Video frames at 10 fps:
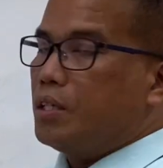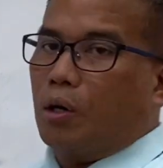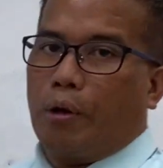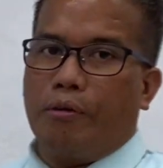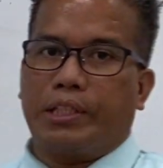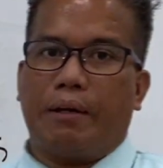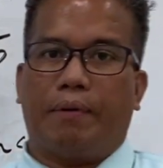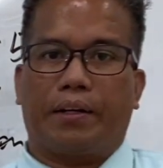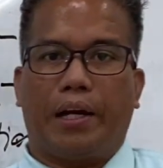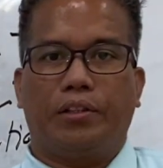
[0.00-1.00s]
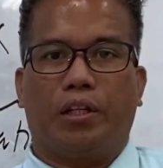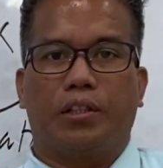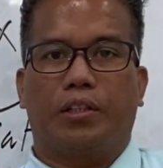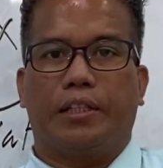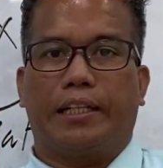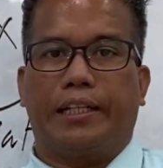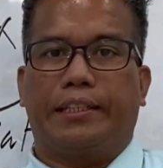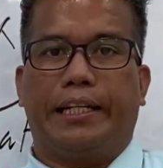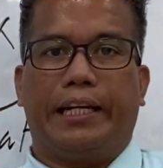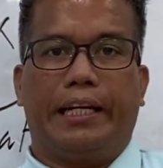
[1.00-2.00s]
So when we say variations, that is
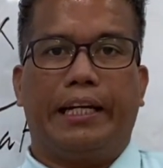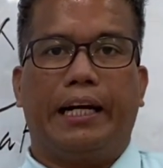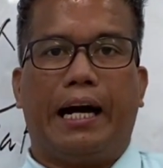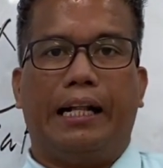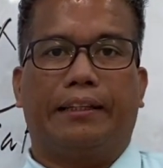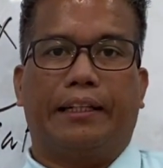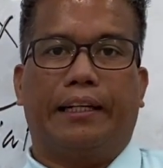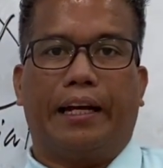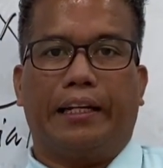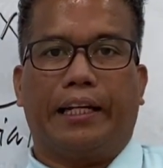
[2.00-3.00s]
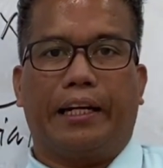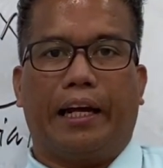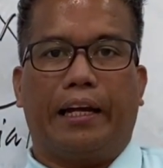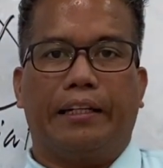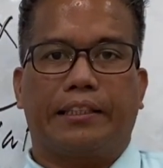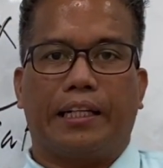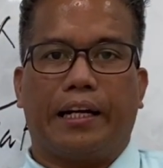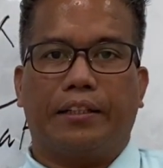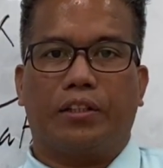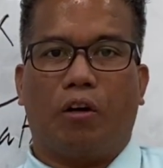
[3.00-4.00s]
the alternating in
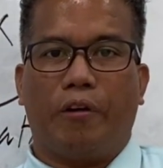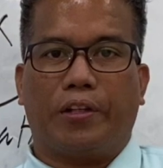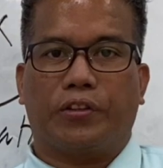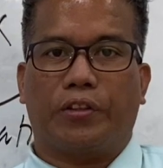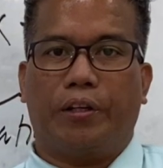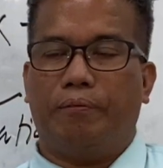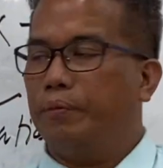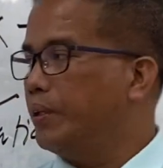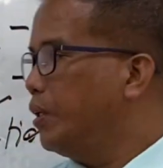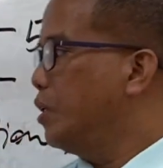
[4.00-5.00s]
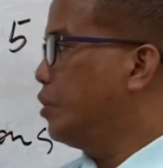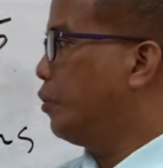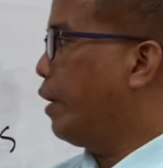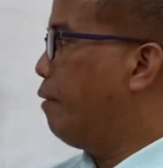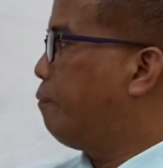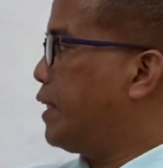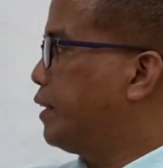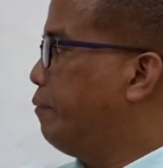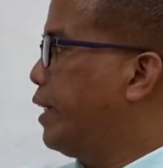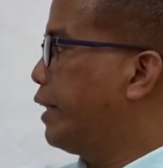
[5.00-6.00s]
signs of each term. So we have
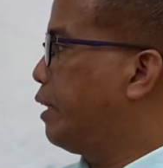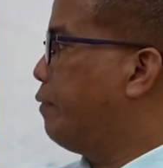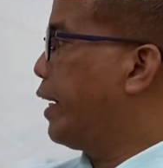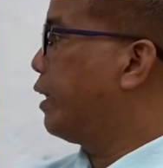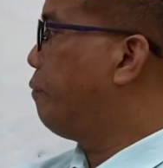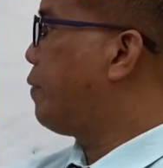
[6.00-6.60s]
positive, negative, negative,